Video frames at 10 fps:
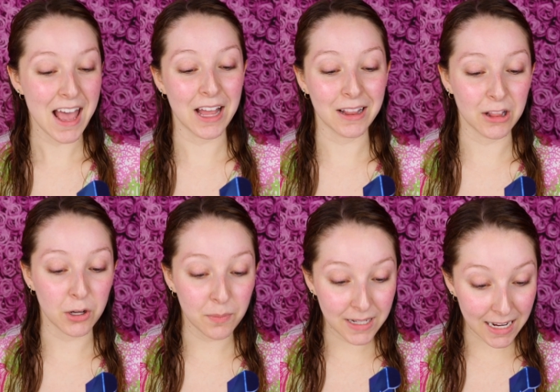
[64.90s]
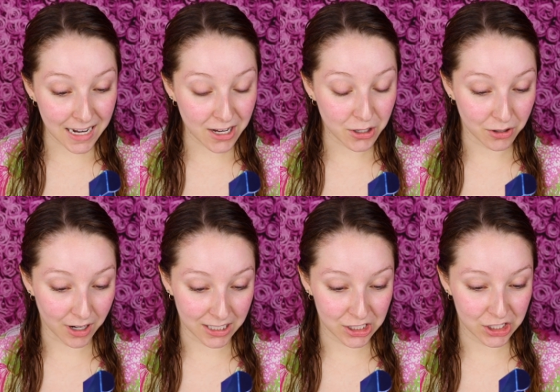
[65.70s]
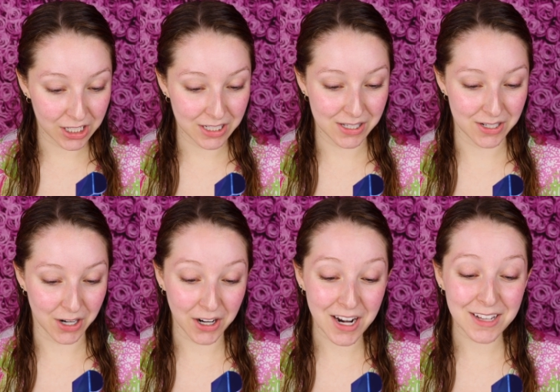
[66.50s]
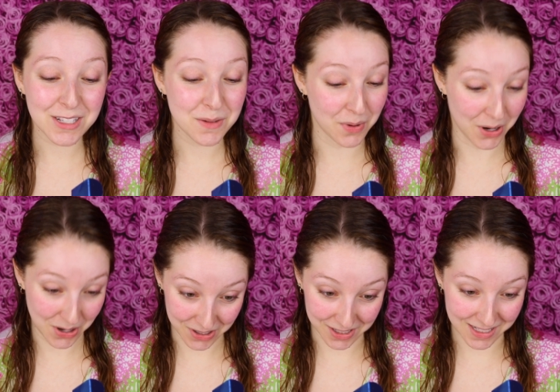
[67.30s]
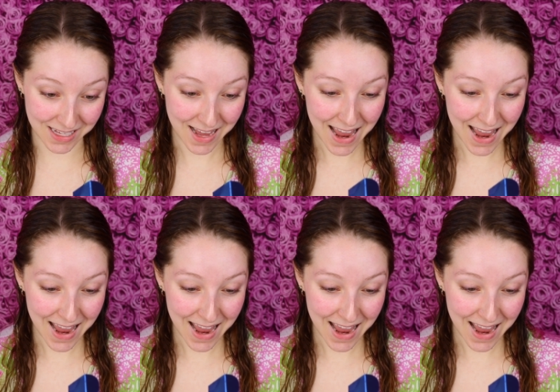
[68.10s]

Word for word: illuminating crushed stardust pearls,